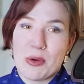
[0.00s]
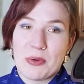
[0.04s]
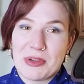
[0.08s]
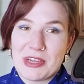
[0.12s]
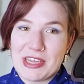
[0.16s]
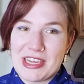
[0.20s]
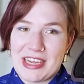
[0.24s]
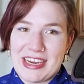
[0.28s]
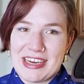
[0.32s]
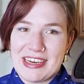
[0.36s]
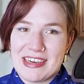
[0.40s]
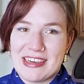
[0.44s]

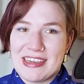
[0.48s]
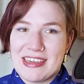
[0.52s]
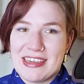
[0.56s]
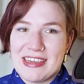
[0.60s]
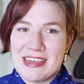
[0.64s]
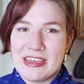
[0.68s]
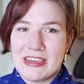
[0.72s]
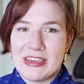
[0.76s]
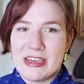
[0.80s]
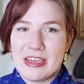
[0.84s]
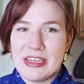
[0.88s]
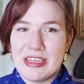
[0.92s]
Okay.
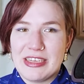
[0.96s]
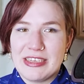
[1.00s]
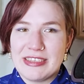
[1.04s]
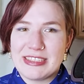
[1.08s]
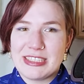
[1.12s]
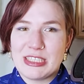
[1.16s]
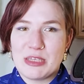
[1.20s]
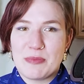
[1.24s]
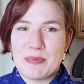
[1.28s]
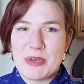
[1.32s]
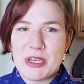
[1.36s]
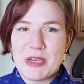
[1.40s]

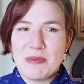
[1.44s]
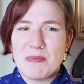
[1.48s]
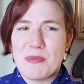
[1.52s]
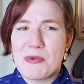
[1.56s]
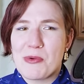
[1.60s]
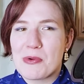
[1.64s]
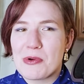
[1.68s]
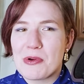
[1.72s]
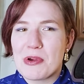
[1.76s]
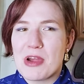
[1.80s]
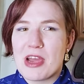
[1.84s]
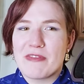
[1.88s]
It's a bit
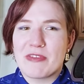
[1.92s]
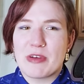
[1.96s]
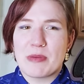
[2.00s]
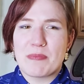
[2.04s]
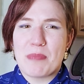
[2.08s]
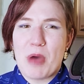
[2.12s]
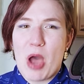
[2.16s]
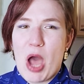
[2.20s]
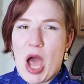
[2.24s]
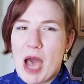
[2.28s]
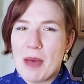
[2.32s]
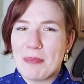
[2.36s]
more of a
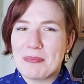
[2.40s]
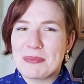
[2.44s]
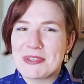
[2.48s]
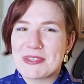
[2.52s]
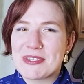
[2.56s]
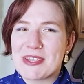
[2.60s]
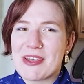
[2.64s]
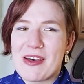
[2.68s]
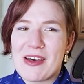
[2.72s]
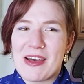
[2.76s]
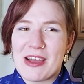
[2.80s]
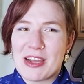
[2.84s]
pop
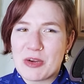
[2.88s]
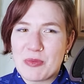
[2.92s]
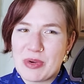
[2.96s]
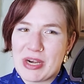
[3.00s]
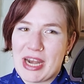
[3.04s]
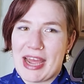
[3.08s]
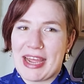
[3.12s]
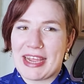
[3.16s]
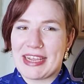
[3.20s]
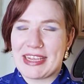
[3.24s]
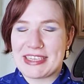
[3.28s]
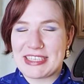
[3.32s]
song when
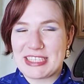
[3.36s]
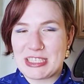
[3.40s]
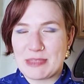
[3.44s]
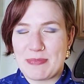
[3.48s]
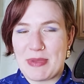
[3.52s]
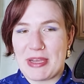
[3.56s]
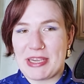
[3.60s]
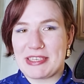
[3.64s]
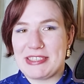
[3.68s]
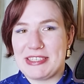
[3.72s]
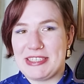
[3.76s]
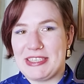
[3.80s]
I
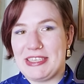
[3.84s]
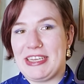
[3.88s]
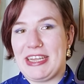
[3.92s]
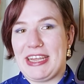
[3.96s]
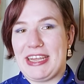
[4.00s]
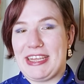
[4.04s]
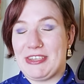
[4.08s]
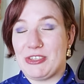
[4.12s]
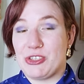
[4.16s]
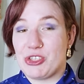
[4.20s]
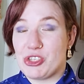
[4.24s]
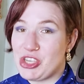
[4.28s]
expected
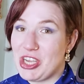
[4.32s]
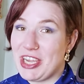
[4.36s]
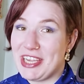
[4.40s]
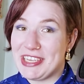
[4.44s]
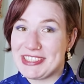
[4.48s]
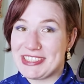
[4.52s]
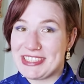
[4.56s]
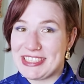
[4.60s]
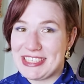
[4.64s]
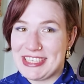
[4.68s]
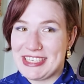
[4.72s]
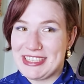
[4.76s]
a
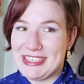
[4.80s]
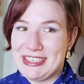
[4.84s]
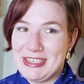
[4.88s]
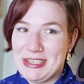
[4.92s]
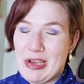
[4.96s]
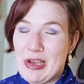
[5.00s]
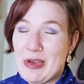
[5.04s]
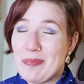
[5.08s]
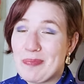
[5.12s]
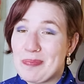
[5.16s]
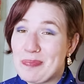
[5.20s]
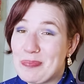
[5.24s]
shanty,
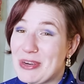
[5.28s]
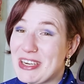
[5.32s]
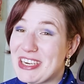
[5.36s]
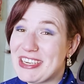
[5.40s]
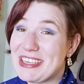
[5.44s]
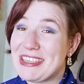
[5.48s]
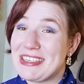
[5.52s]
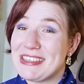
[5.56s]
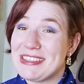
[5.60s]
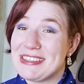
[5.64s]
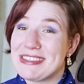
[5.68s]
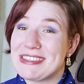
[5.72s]
but it
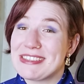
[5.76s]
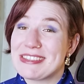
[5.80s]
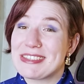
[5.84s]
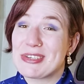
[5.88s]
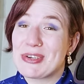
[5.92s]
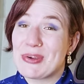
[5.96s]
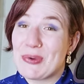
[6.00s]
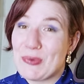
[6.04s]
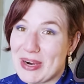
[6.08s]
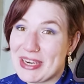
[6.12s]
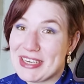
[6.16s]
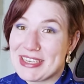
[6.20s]
is
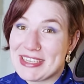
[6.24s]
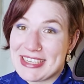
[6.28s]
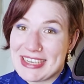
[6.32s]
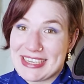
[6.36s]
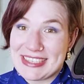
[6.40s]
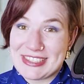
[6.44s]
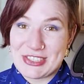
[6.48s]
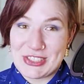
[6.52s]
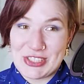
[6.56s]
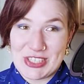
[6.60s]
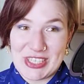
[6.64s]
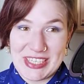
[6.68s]
quite
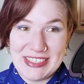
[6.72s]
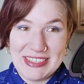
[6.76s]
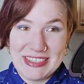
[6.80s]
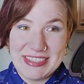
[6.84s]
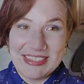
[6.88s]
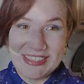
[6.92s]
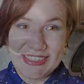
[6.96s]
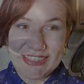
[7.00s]
catchy.